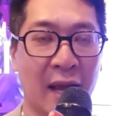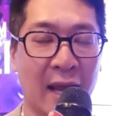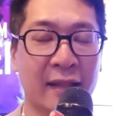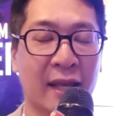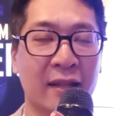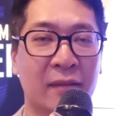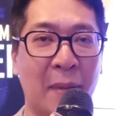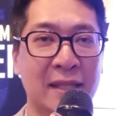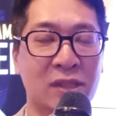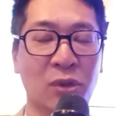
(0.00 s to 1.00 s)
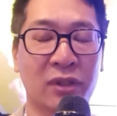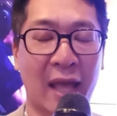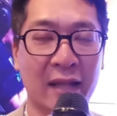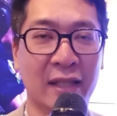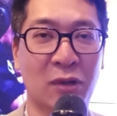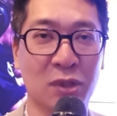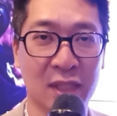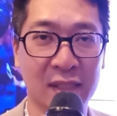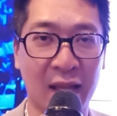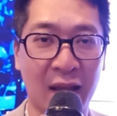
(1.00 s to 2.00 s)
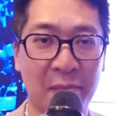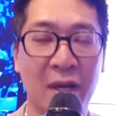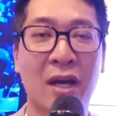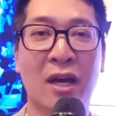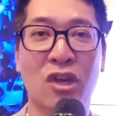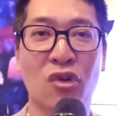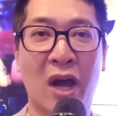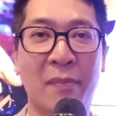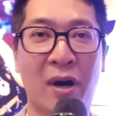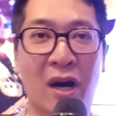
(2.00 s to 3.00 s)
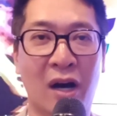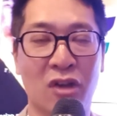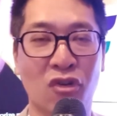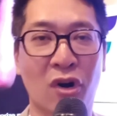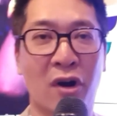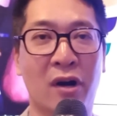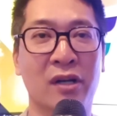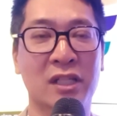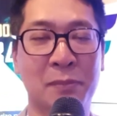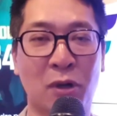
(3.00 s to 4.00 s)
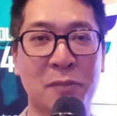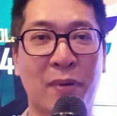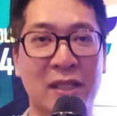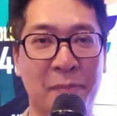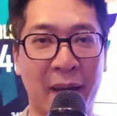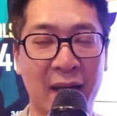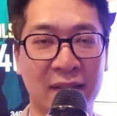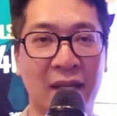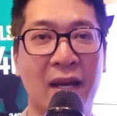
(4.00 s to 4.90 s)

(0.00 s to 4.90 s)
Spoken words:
And then based on that ecosystem, you have your esports prospect,